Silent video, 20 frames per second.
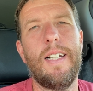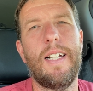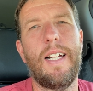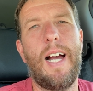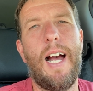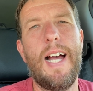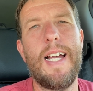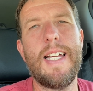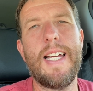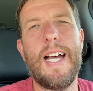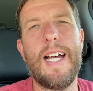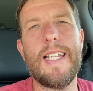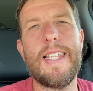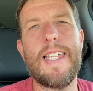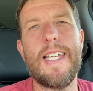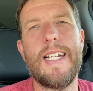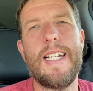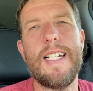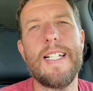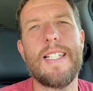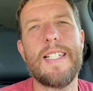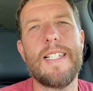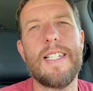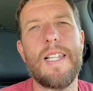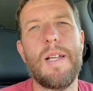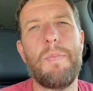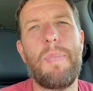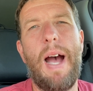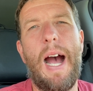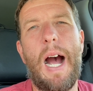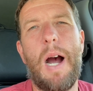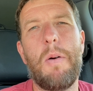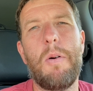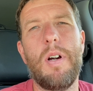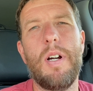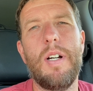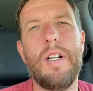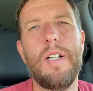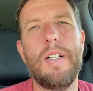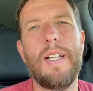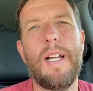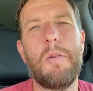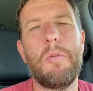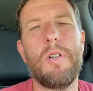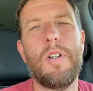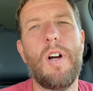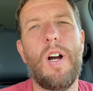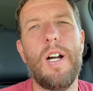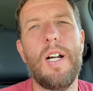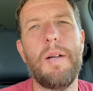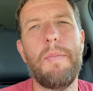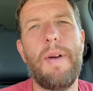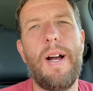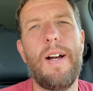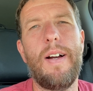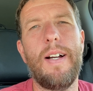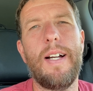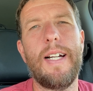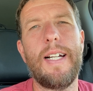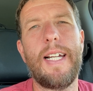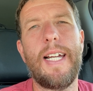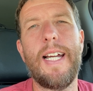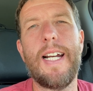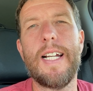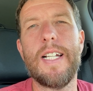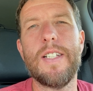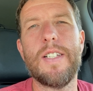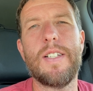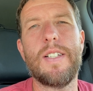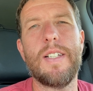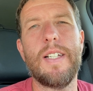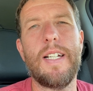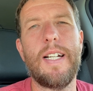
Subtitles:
I think it's the power that we're talking about again is,